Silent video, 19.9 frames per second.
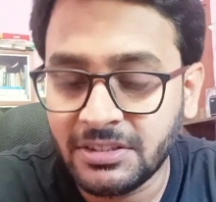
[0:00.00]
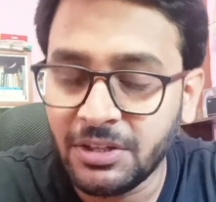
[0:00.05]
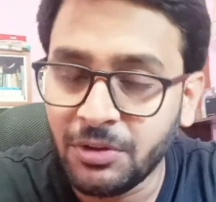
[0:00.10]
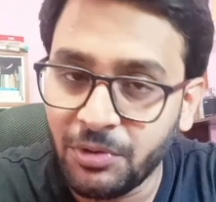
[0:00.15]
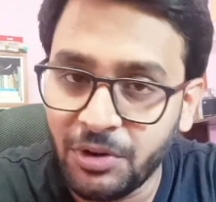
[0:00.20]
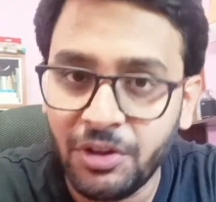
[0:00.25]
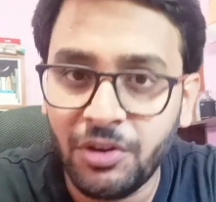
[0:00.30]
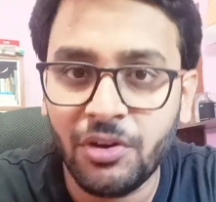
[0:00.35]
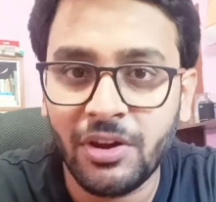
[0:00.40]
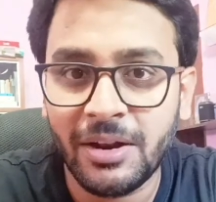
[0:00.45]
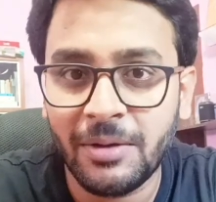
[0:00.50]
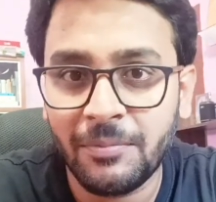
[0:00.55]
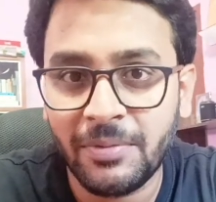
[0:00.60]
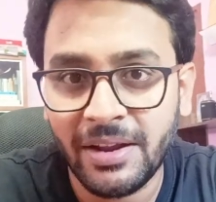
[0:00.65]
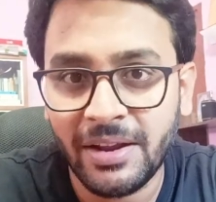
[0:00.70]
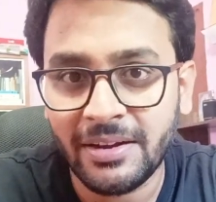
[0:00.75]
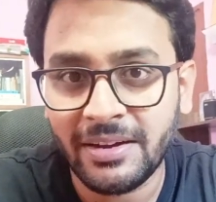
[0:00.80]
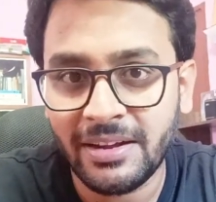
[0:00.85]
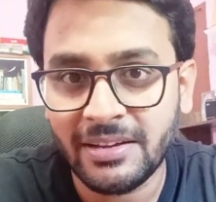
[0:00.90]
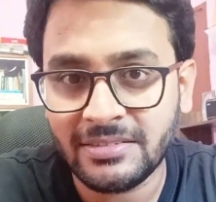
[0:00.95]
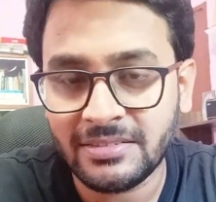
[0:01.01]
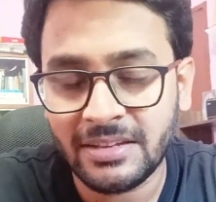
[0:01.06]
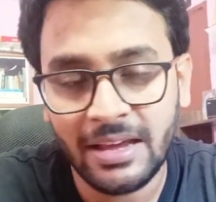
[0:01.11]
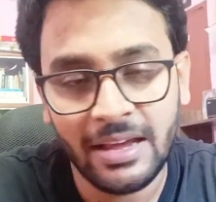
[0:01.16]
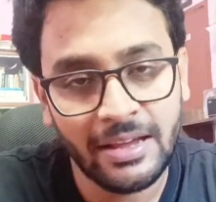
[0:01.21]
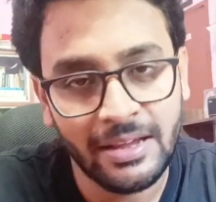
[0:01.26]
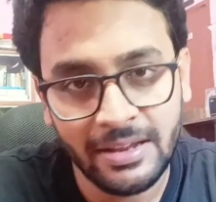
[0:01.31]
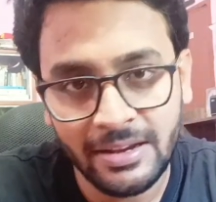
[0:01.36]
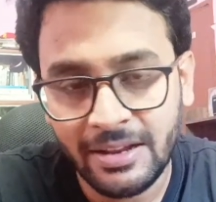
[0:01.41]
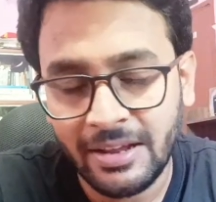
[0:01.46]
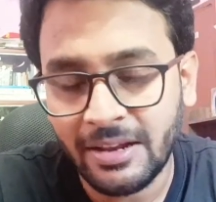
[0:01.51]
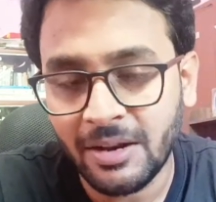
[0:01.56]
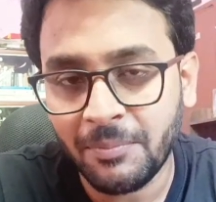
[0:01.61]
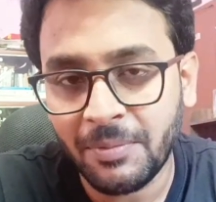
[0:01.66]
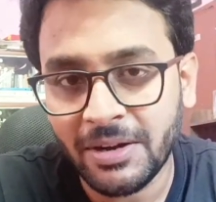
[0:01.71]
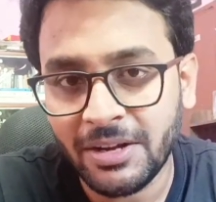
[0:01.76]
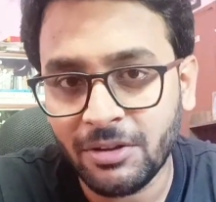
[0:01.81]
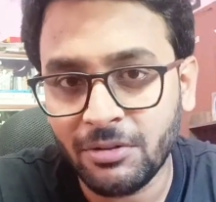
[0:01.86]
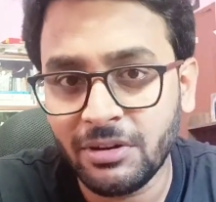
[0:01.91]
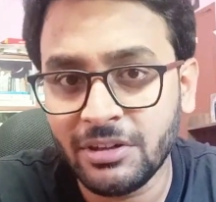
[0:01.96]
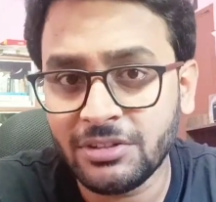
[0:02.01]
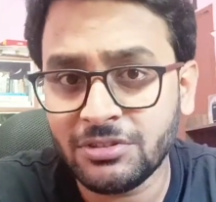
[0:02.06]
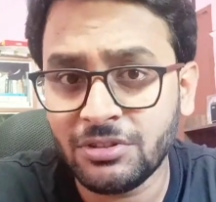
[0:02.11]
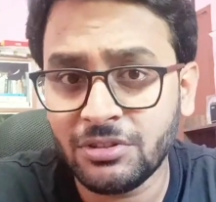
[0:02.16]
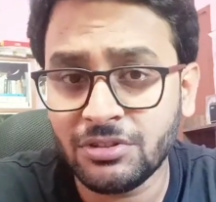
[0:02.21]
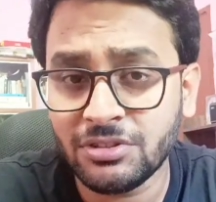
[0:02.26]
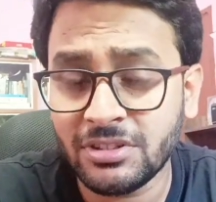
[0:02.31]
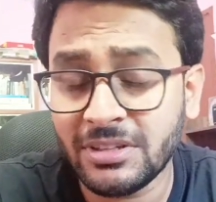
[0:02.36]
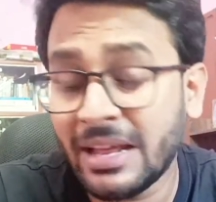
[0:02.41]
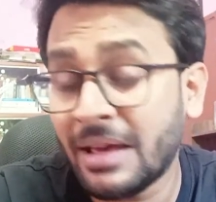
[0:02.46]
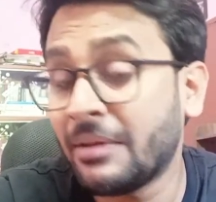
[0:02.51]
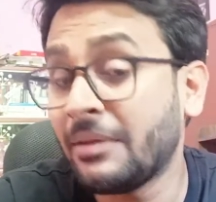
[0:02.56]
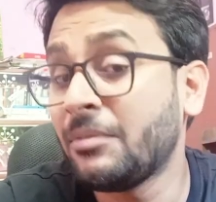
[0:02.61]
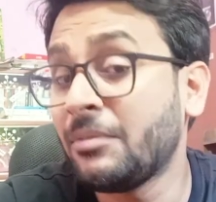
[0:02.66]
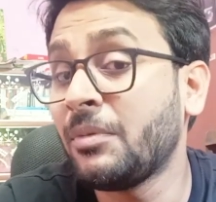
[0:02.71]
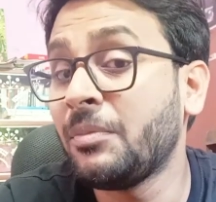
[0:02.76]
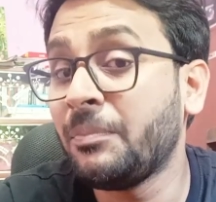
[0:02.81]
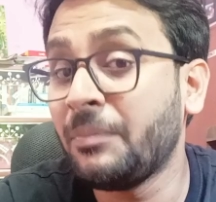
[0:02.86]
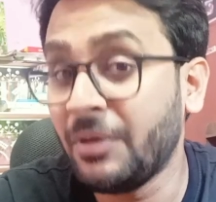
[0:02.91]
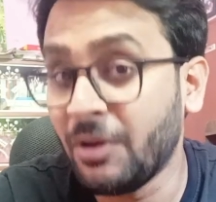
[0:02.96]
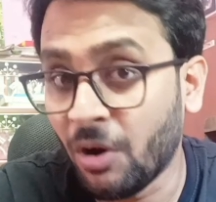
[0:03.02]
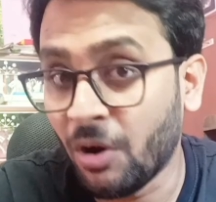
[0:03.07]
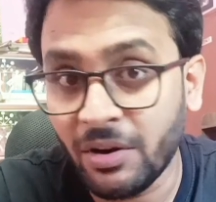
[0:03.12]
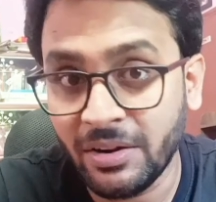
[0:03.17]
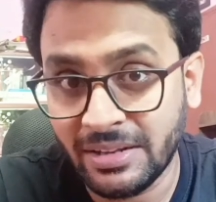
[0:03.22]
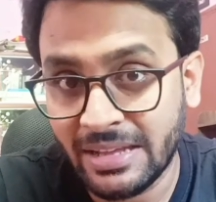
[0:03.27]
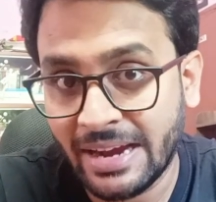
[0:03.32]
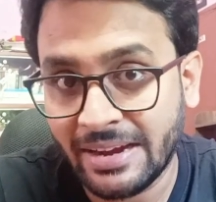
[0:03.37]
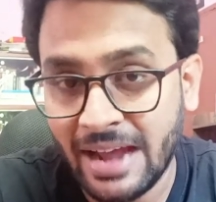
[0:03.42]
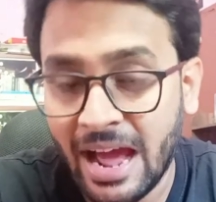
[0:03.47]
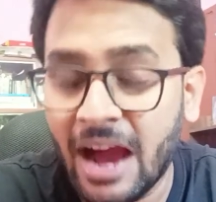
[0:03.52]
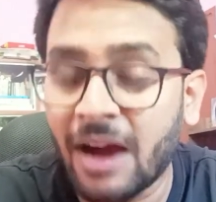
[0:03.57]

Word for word: during your mtech days in in a particular institution and even beyond that